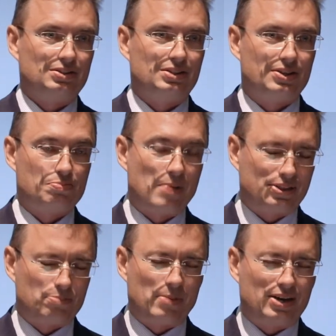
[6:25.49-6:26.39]
this
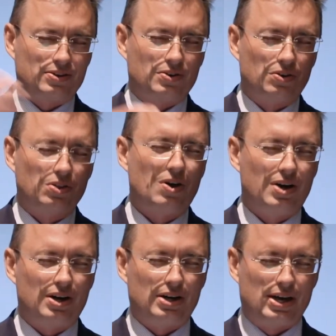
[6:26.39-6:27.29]
mathematical
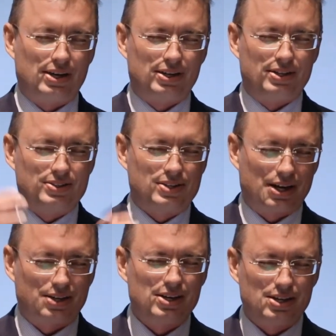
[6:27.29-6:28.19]
law and its
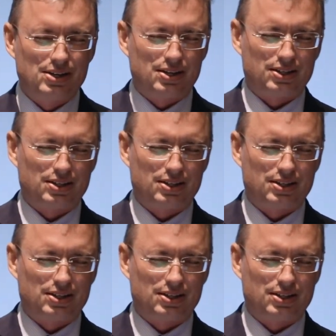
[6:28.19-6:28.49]
technique,